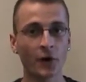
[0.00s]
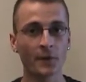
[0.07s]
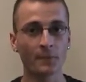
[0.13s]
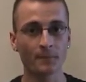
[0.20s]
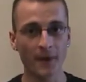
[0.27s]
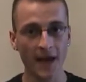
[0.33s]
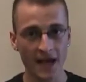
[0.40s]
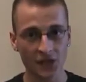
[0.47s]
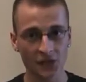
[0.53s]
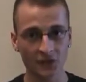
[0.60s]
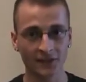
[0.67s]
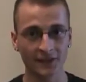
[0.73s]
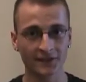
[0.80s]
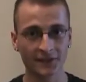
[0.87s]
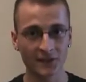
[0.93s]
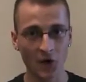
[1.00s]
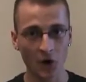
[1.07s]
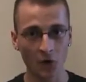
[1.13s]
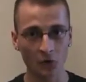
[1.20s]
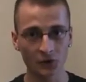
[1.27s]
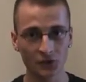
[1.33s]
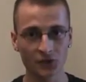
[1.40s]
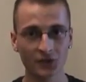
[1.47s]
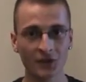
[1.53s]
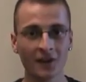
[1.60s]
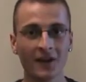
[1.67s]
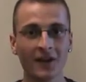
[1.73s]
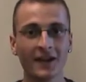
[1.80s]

very passionate coach,